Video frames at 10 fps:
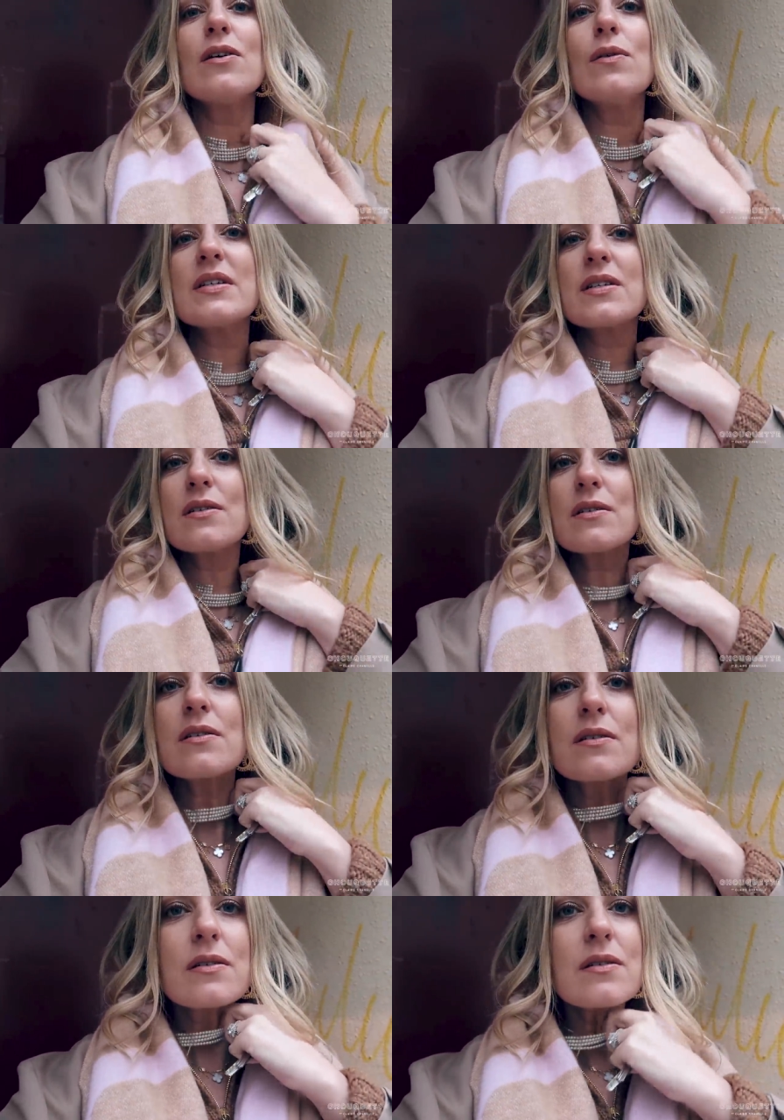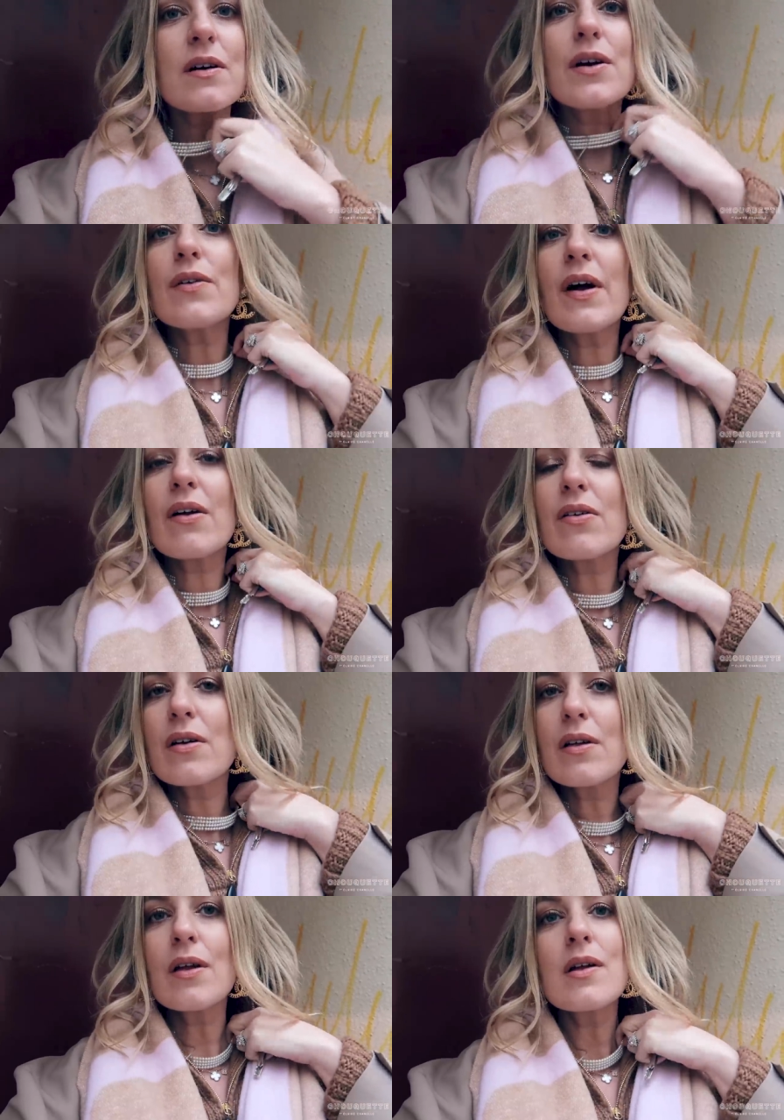Oh, it's turned around.
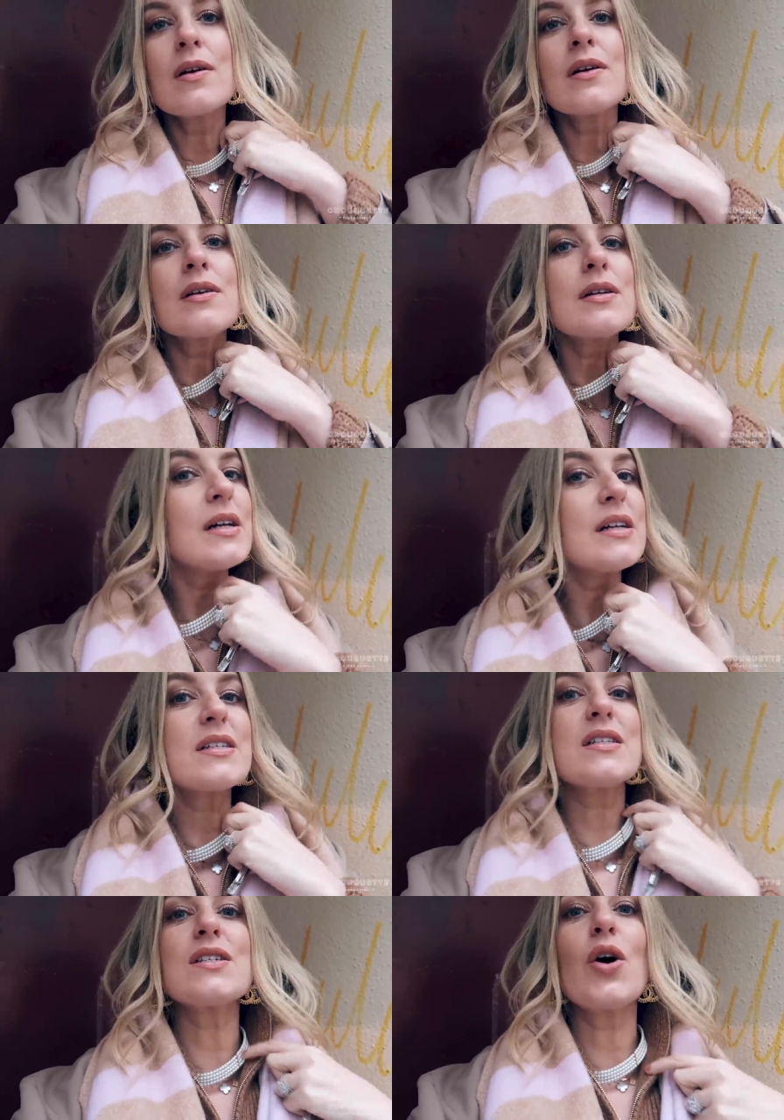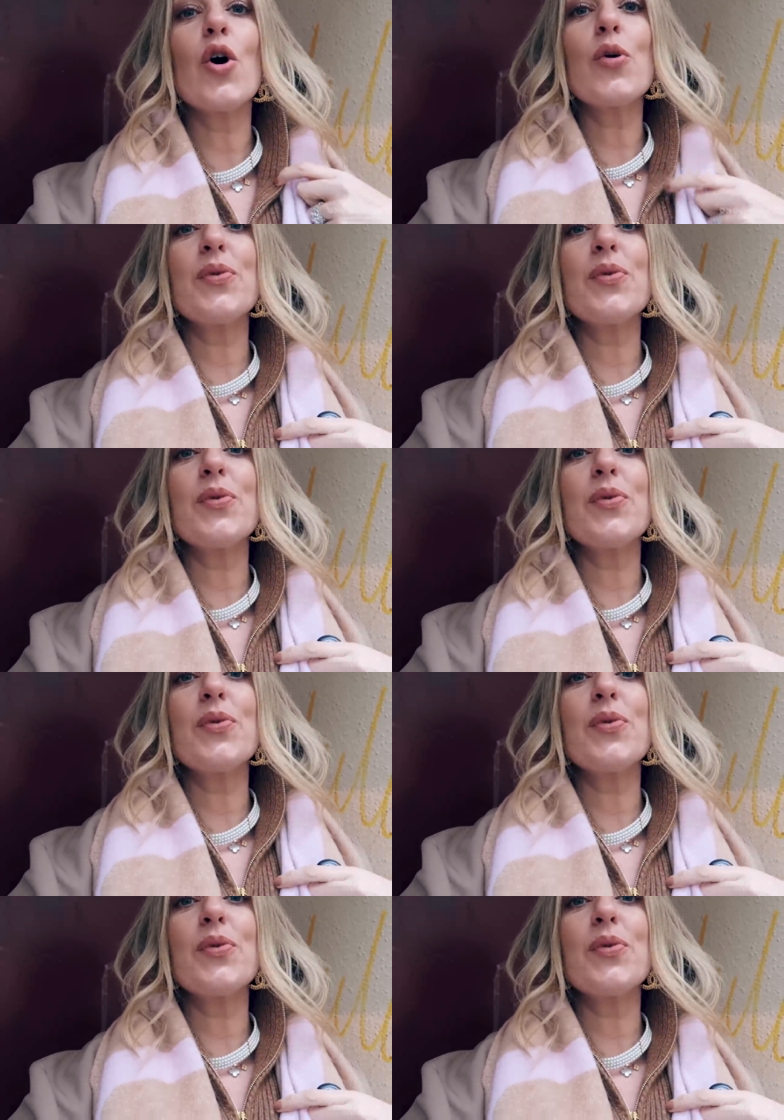It's so